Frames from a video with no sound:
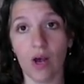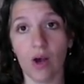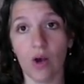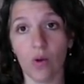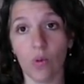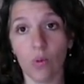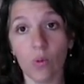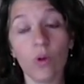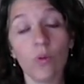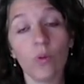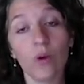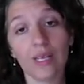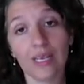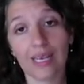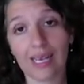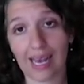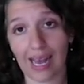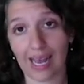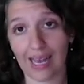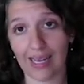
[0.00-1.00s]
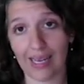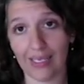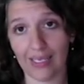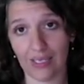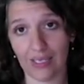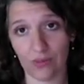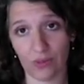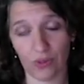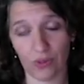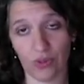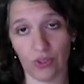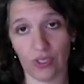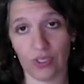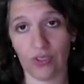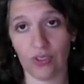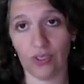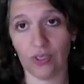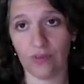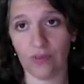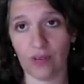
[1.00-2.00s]
We want to guide
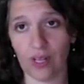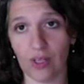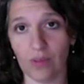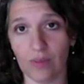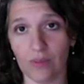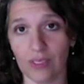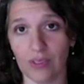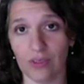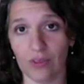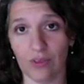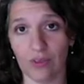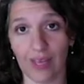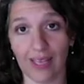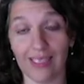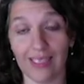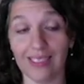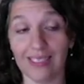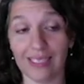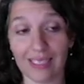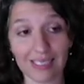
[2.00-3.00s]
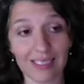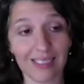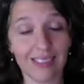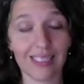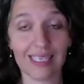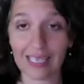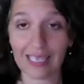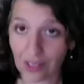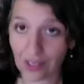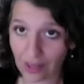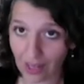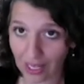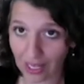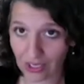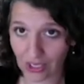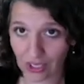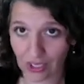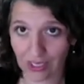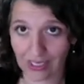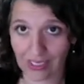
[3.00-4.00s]
infrastructure development so that it is
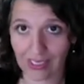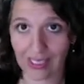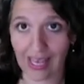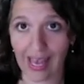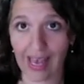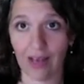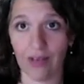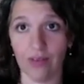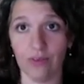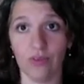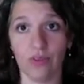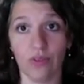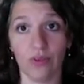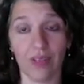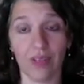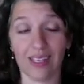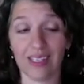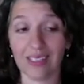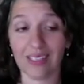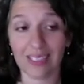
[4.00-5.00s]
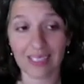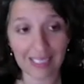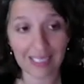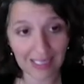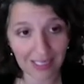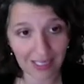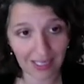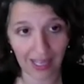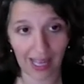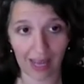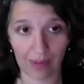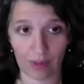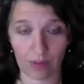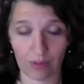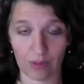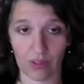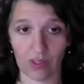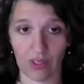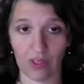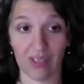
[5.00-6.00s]
ecologically sound, so that it is climate
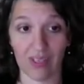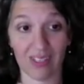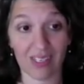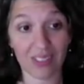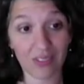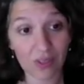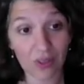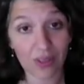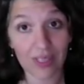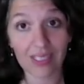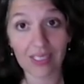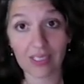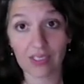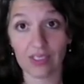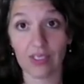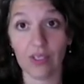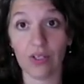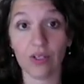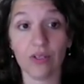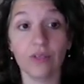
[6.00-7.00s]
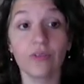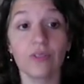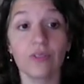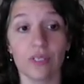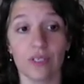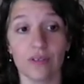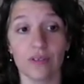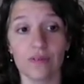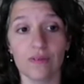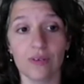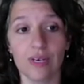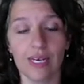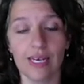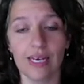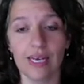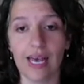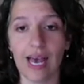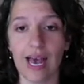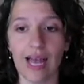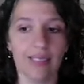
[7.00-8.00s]
resilient, and so that it's inclusive.
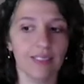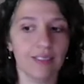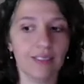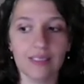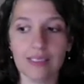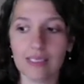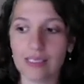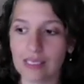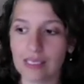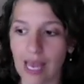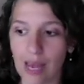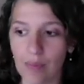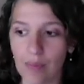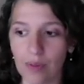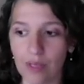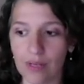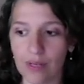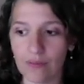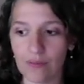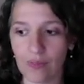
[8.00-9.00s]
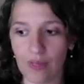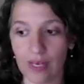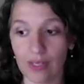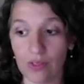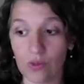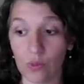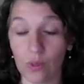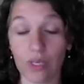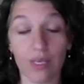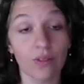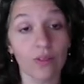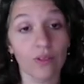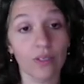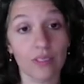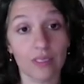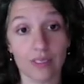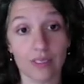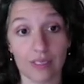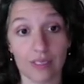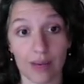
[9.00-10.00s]
And as an example of this, we can look
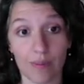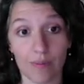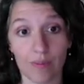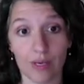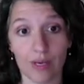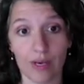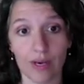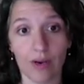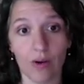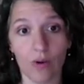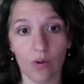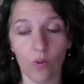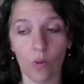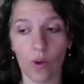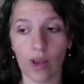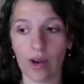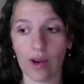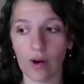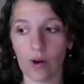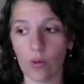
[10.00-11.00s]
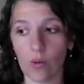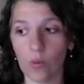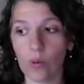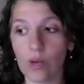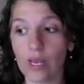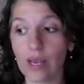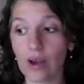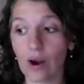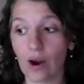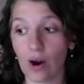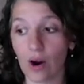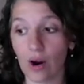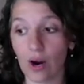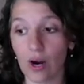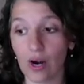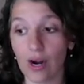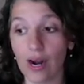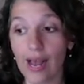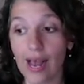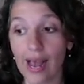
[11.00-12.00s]
to Zambia, where we
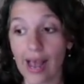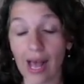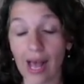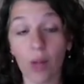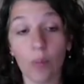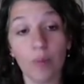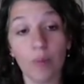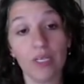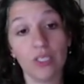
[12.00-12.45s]
are helping